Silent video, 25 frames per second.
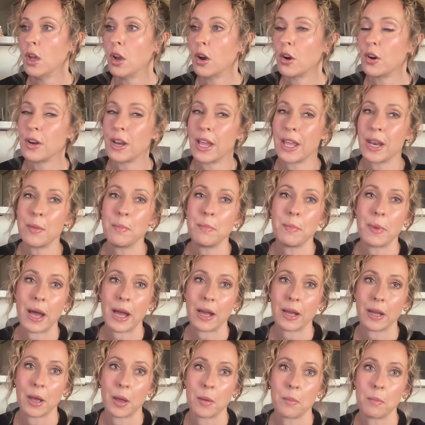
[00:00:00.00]
or not a
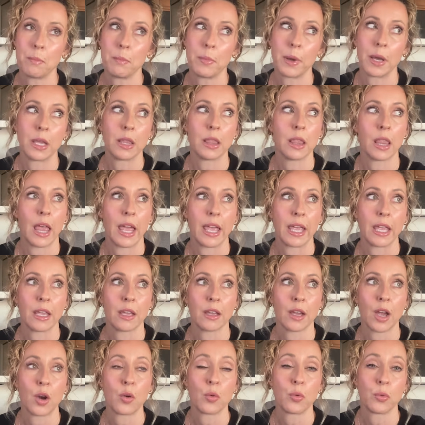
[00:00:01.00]
backup, but like
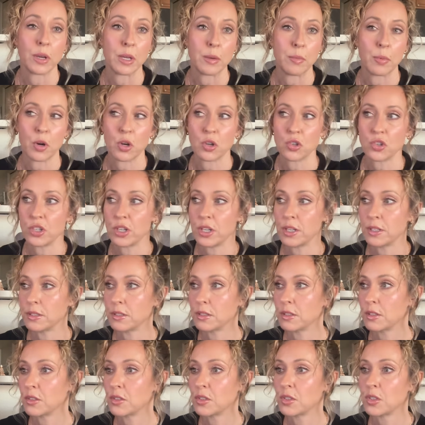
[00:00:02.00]
a
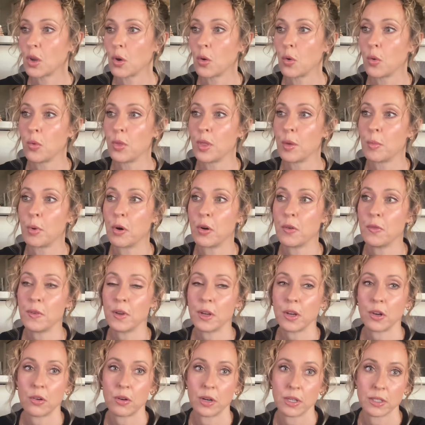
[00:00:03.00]
repurchase. So the
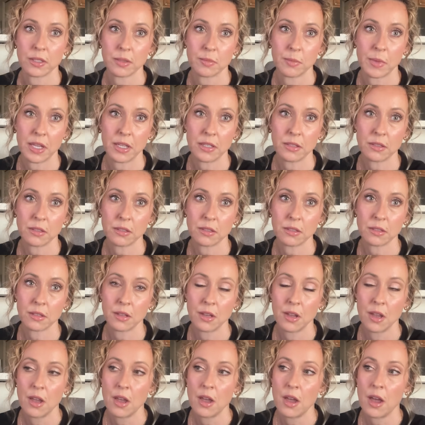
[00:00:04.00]
Perfect Christmas,
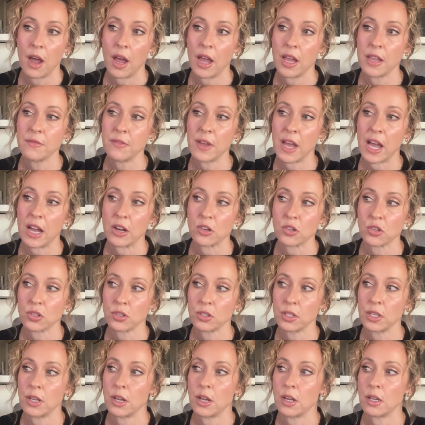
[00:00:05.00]
I've
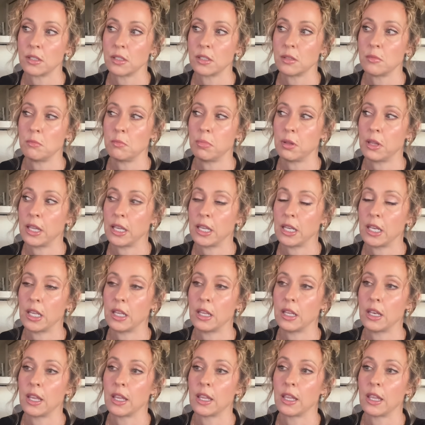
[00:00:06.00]
actually
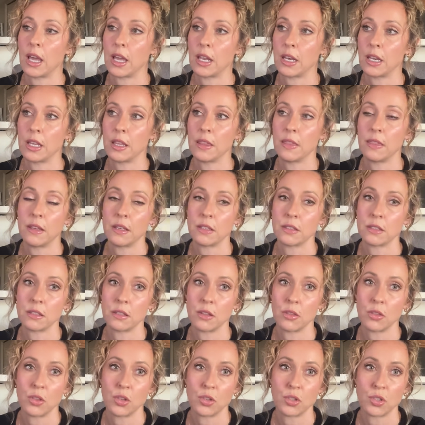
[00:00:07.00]
contemplated getting this
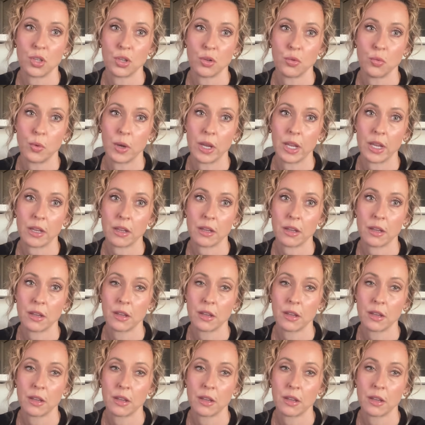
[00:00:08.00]
in the 2-wick.